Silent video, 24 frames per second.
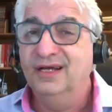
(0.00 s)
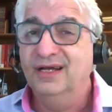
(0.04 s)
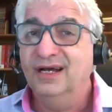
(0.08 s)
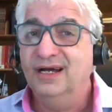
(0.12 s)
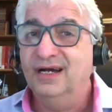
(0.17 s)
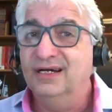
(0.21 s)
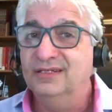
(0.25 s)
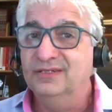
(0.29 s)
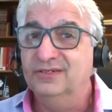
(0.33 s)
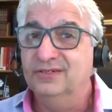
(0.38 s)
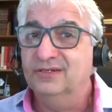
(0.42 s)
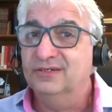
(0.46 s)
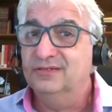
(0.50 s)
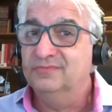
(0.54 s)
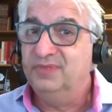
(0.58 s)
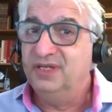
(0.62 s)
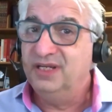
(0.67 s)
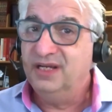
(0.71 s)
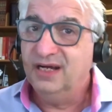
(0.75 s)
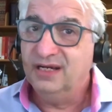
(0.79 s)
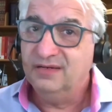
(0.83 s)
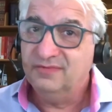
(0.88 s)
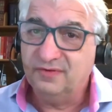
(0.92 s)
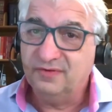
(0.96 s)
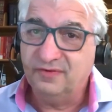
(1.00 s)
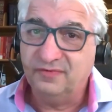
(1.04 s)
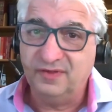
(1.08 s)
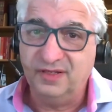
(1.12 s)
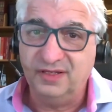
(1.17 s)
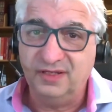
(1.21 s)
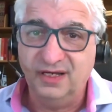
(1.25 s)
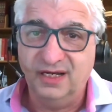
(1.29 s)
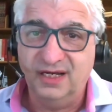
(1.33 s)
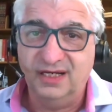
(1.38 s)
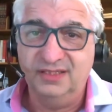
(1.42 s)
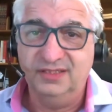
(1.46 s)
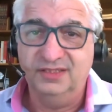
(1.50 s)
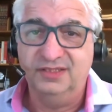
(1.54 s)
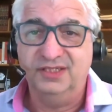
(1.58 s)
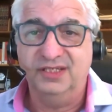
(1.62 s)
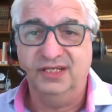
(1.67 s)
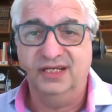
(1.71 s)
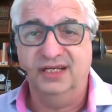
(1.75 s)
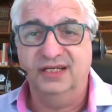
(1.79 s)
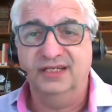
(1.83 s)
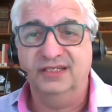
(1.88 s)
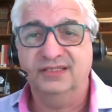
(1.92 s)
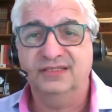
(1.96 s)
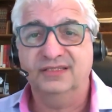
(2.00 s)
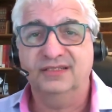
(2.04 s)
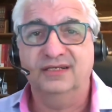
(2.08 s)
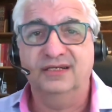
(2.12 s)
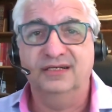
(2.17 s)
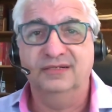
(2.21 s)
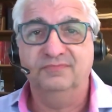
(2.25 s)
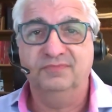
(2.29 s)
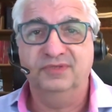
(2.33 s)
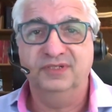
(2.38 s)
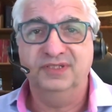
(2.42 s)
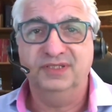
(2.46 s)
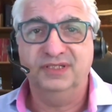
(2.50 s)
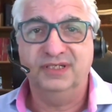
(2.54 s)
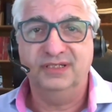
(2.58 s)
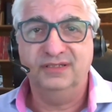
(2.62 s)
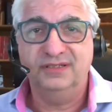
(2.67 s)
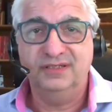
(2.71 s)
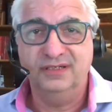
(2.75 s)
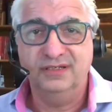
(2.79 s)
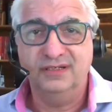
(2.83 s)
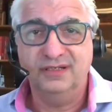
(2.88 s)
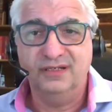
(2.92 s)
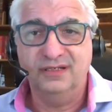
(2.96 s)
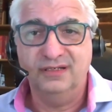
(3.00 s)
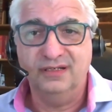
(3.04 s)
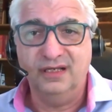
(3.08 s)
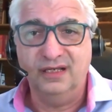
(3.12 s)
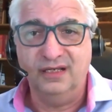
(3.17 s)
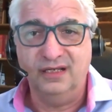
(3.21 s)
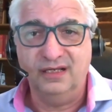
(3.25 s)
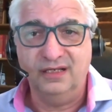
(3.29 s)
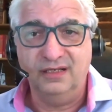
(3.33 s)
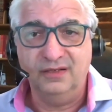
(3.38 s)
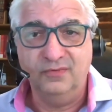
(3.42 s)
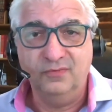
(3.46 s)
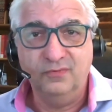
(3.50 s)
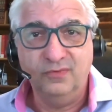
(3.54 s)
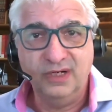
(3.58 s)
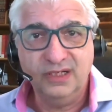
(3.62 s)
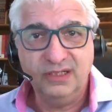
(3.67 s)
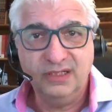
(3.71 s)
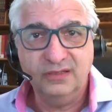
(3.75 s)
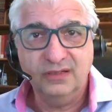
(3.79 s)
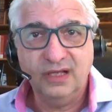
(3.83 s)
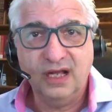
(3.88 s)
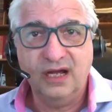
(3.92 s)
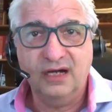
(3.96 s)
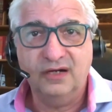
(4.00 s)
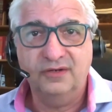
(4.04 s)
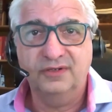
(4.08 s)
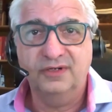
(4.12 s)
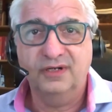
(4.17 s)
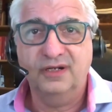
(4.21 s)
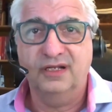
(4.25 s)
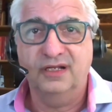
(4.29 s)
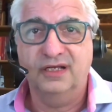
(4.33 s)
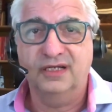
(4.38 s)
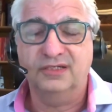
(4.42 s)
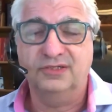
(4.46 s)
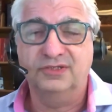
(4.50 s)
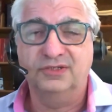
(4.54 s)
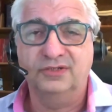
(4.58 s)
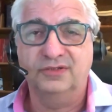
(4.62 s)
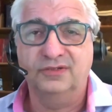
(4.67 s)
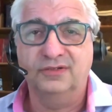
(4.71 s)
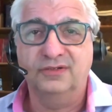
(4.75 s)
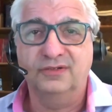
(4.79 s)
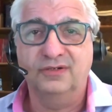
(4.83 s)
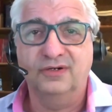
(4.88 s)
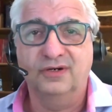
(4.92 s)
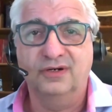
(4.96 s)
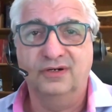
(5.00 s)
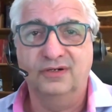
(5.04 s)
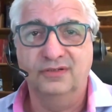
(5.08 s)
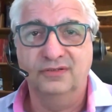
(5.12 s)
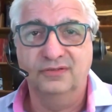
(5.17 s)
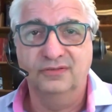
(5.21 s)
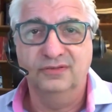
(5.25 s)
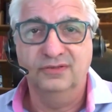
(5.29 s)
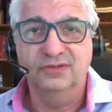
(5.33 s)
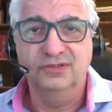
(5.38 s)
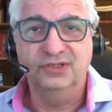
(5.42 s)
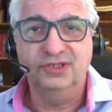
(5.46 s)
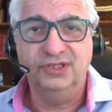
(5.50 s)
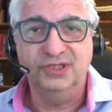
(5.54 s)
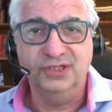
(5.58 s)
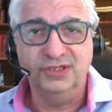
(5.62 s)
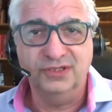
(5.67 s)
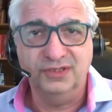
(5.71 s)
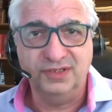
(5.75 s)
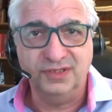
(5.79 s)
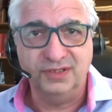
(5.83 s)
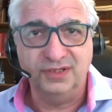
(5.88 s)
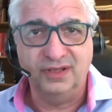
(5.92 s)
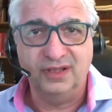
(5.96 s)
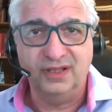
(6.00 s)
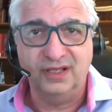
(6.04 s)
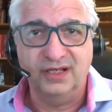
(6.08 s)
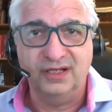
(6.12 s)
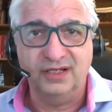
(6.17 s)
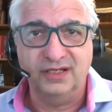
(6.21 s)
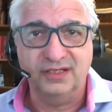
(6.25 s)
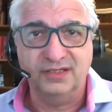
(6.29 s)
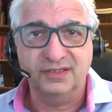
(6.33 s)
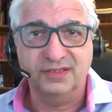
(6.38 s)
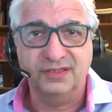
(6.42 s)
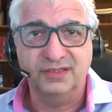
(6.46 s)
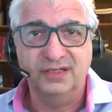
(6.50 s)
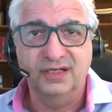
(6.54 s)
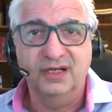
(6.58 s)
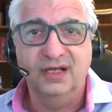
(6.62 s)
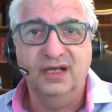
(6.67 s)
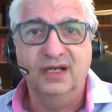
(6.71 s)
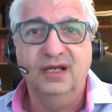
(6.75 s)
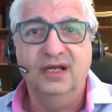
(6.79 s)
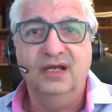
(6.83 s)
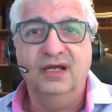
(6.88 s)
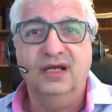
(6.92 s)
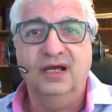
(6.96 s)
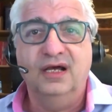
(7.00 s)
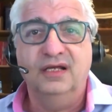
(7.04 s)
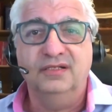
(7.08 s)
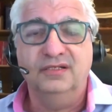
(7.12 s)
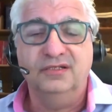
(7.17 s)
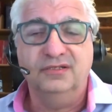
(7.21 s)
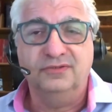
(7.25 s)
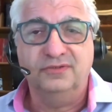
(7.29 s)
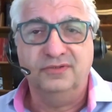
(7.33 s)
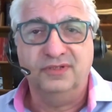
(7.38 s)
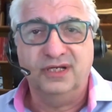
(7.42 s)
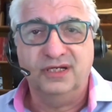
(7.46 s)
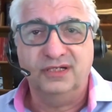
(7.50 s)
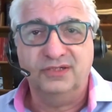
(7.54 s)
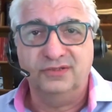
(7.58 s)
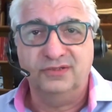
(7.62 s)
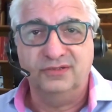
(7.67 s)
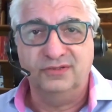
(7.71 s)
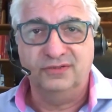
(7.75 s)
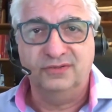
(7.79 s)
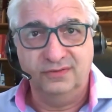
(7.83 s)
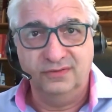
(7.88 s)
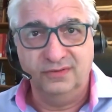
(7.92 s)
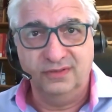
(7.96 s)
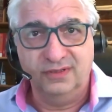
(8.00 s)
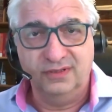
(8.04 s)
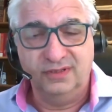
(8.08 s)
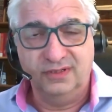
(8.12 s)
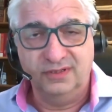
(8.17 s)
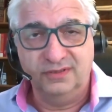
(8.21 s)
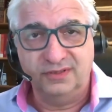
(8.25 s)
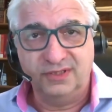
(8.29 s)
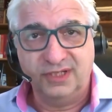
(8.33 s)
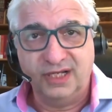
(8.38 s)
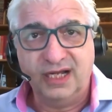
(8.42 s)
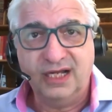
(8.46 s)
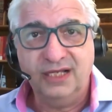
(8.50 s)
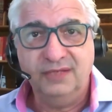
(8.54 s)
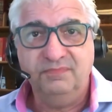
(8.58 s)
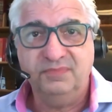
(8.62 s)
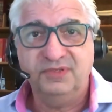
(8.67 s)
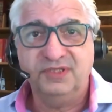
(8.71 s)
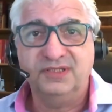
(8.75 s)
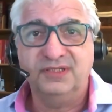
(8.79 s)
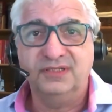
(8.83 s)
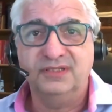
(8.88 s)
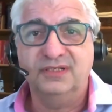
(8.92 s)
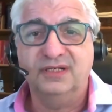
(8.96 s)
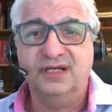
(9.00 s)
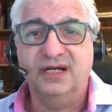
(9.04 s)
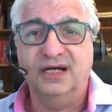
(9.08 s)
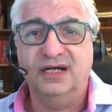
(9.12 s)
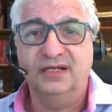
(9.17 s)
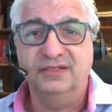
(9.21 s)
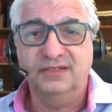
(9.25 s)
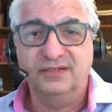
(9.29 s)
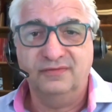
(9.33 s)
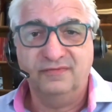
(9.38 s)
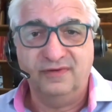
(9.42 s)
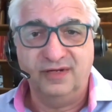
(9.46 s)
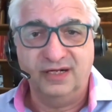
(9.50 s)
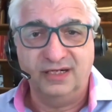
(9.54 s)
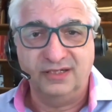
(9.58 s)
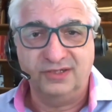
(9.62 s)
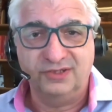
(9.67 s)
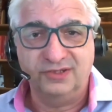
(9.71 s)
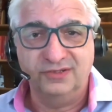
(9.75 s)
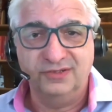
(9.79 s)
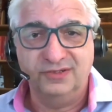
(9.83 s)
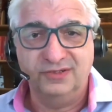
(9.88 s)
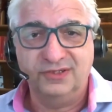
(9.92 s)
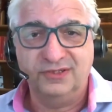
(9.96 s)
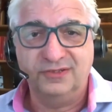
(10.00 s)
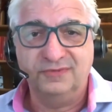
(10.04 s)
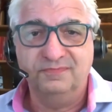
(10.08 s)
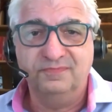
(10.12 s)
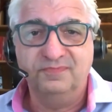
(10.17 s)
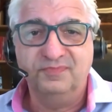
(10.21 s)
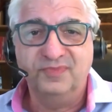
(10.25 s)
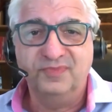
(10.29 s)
And on behalf of the IGS, I'm presenting a 1-hour lecture on geosynthetics, an introduction to their types and their functions.